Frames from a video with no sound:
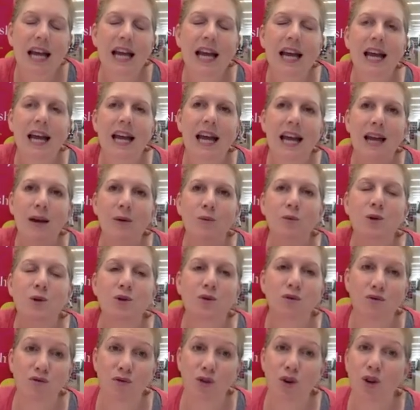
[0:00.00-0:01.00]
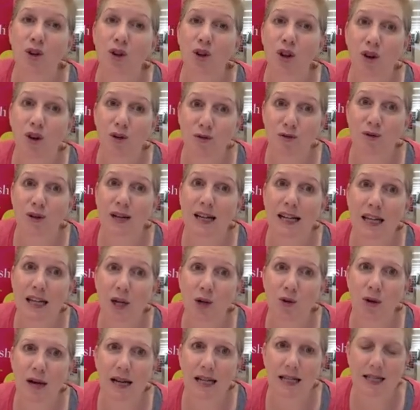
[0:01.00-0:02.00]
It was full of really
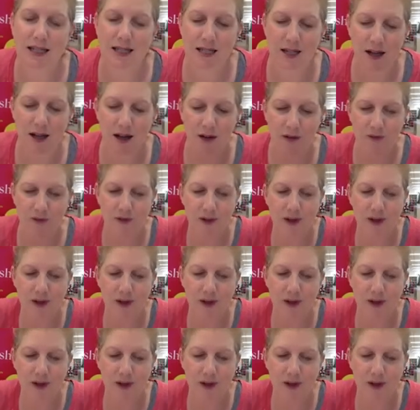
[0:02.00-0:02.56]
great stuff.